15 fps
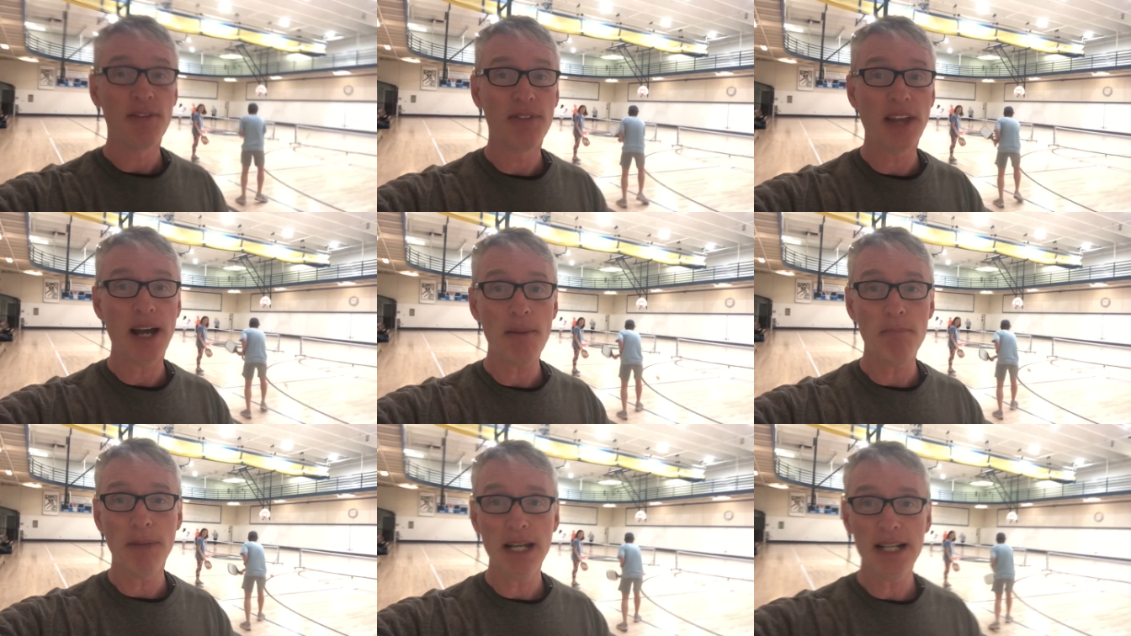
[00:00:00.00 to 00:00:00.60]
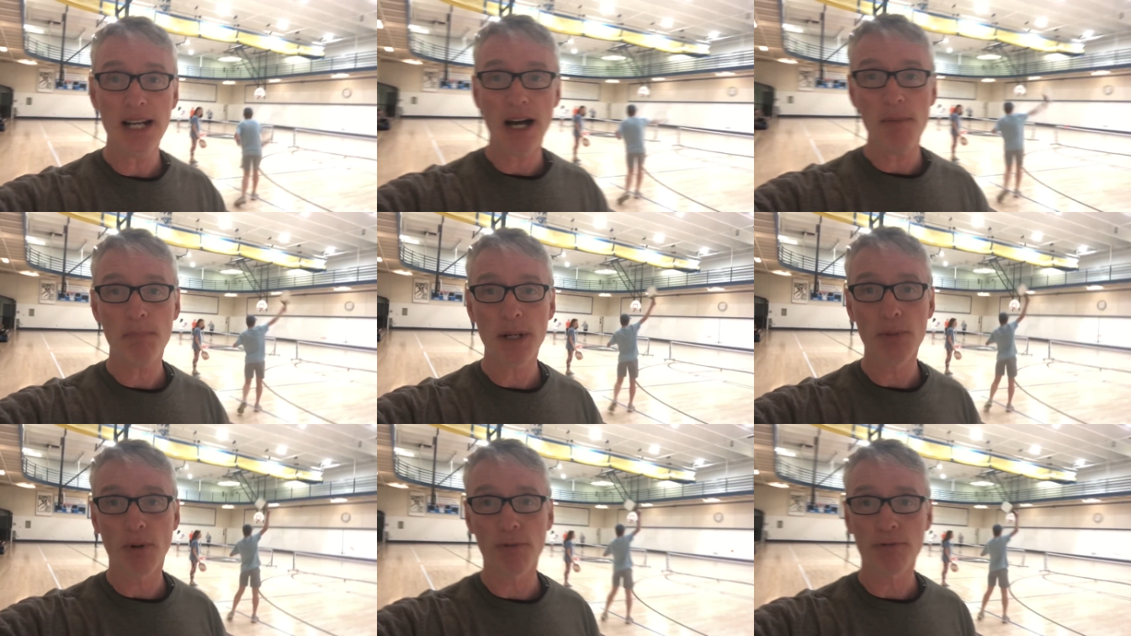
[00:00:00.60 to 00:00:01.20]
That may not
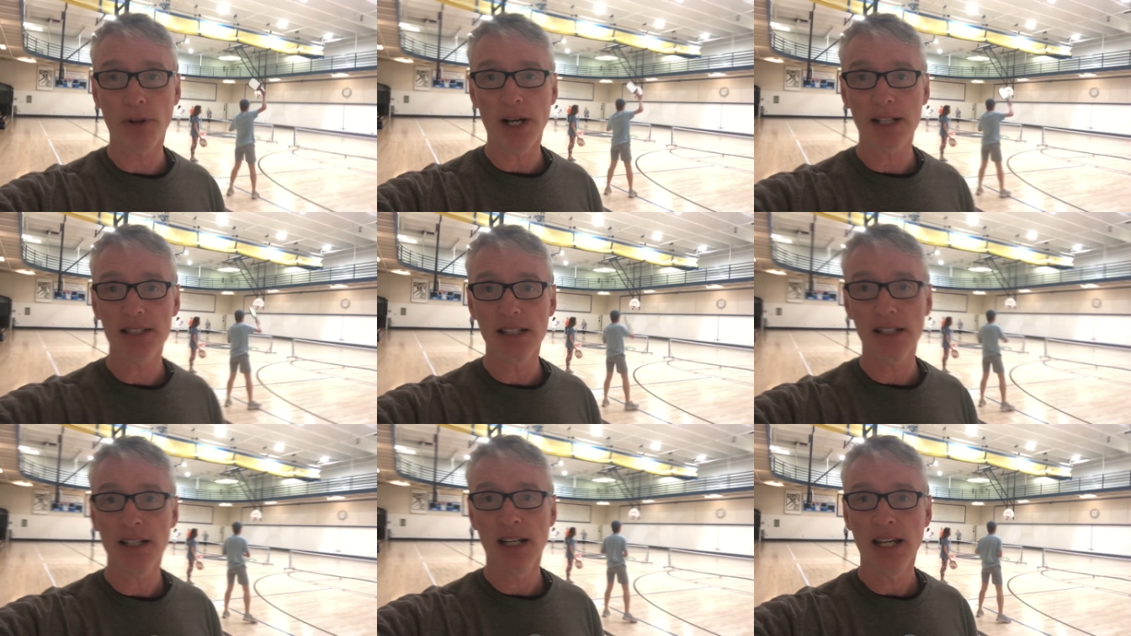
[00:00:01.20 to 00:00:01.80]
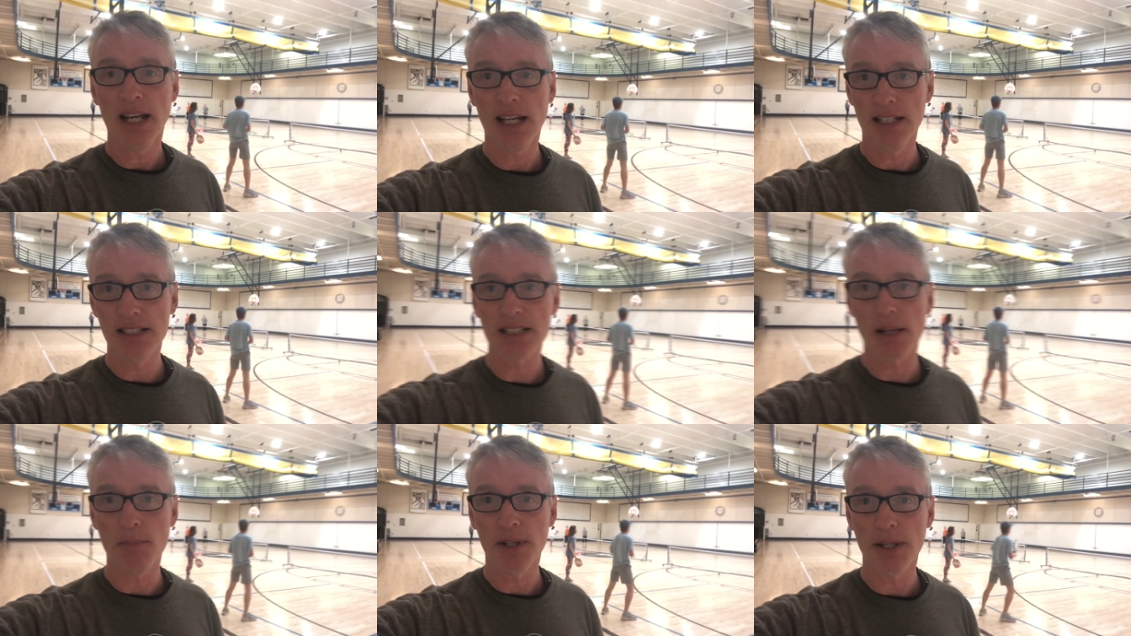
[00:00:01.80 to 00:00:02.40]
be reflected in
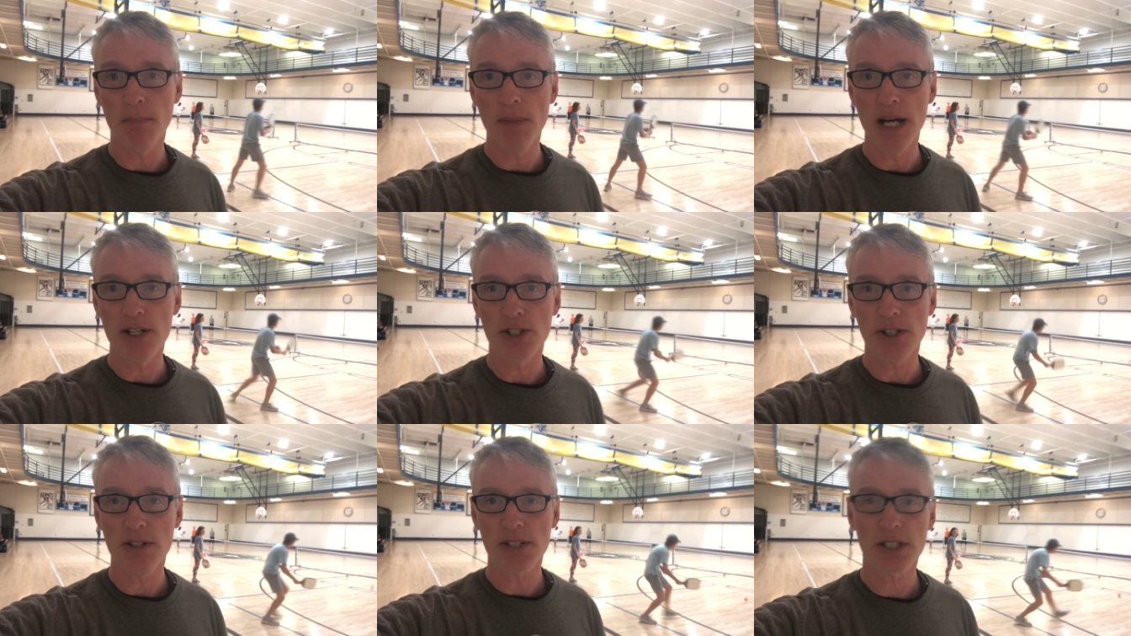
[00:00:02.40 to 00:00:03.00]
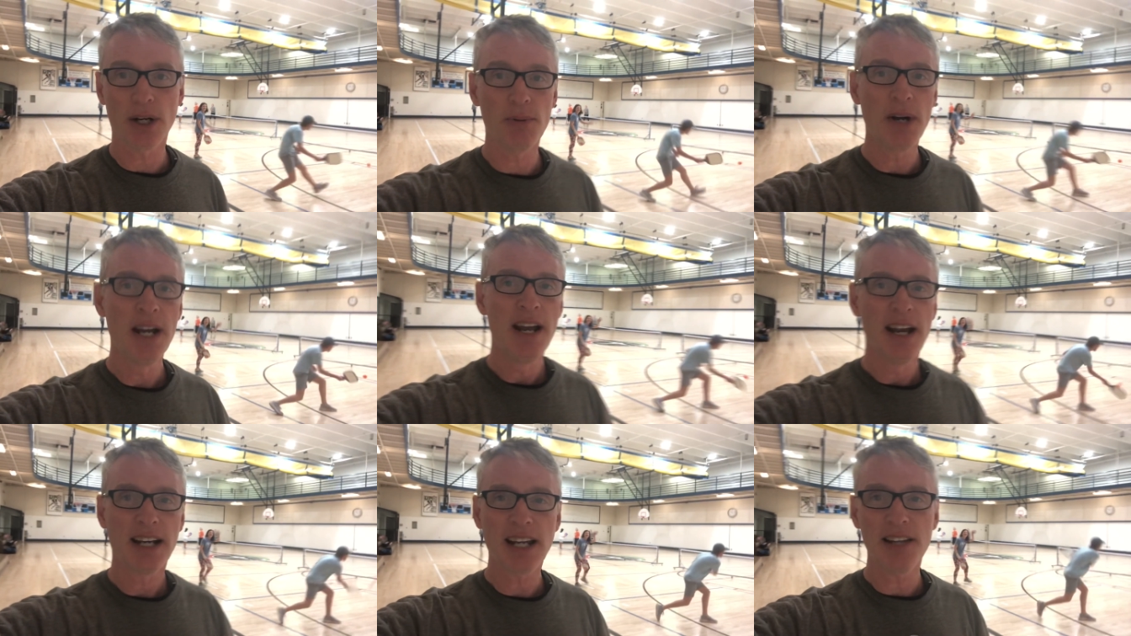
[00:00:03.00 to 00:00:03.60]
some of the measures. So
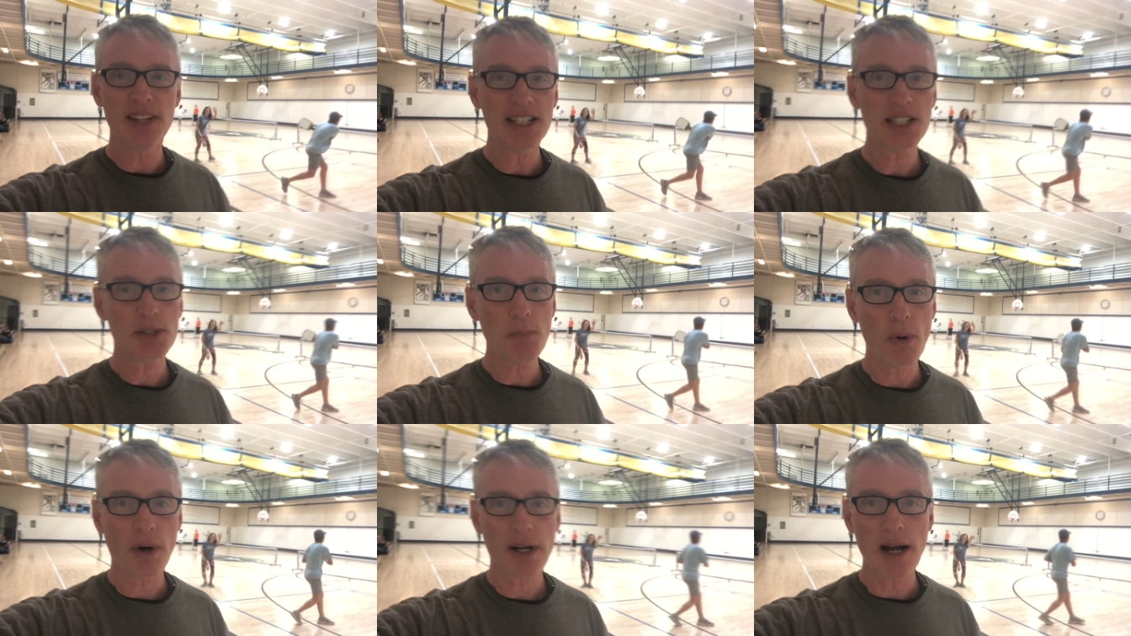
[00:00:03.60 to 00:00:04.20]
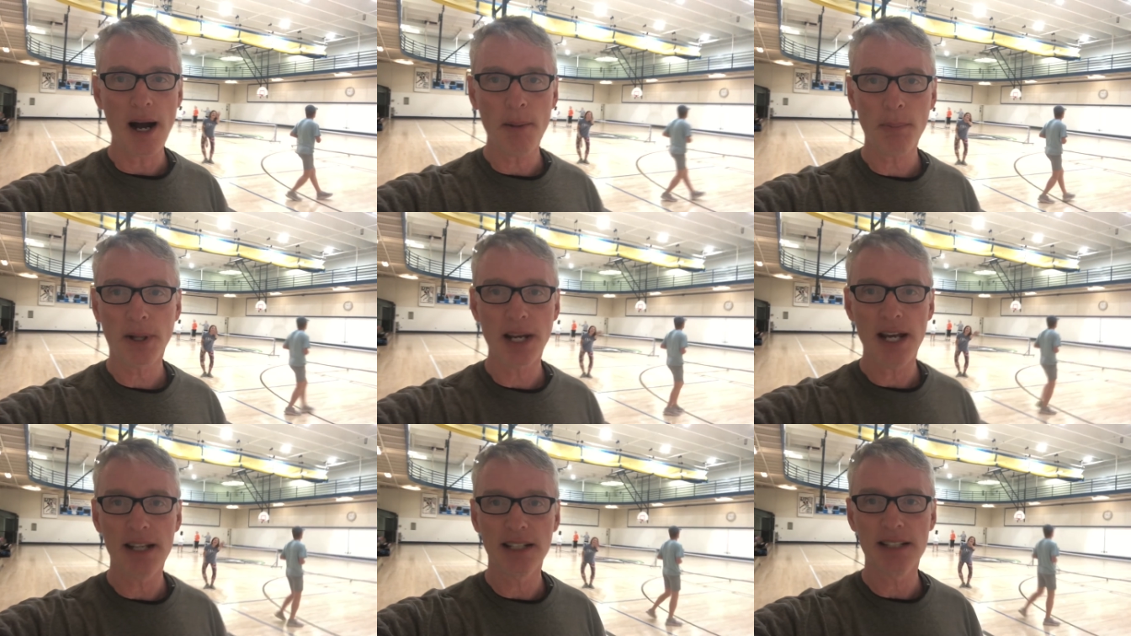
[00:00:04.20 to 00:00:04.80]
again, this is more
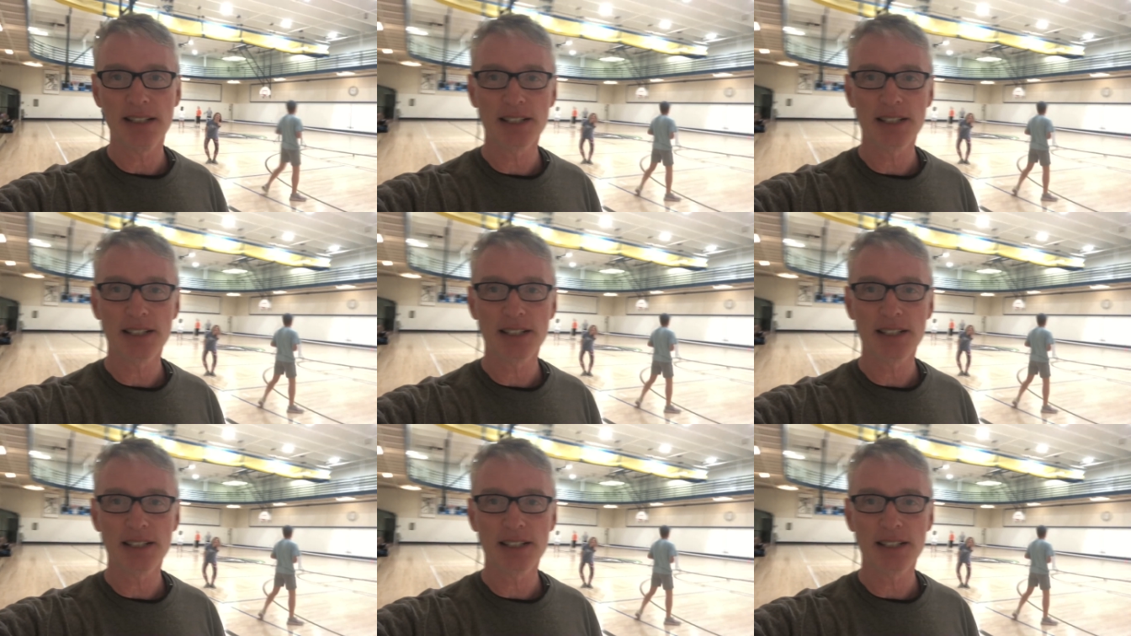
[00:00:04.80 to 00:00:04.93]
complicated.